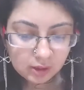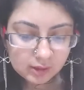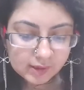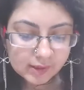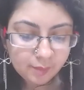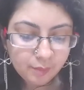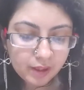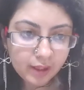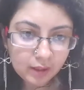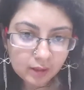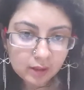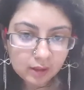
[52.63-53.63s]

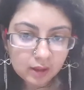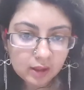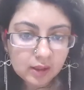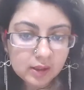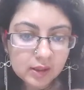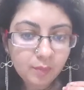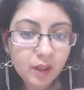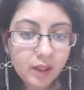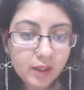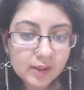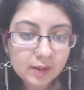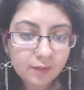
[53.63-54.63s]
Simile.
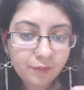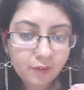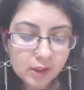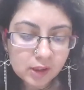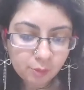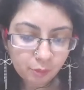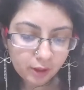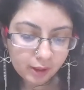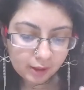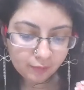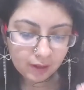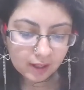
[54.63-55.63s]
Simile is the first
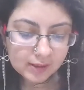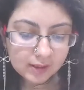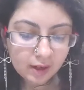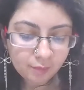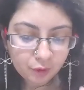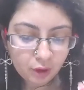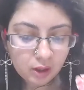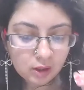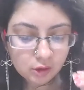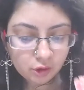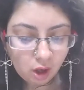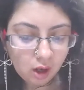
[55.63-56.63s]
poetic device that I'm going
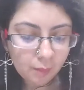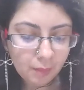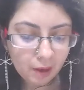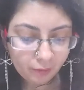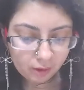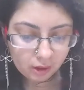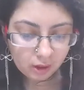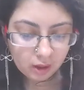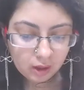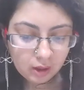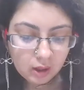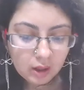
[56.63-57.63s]
to talk about.
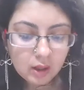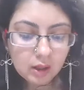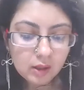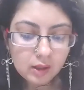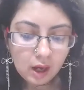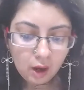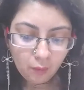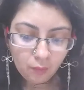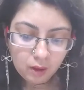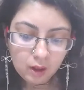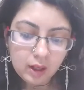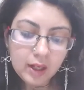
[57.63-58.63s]
Now,
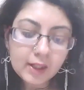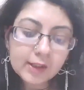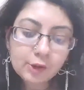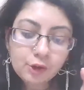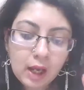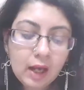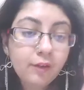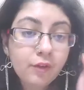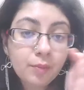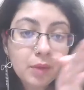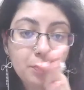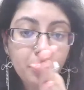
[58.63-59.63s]

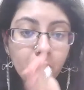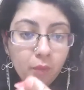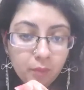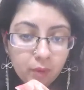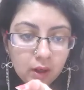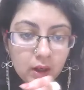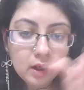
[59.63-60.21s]
extract from the poem.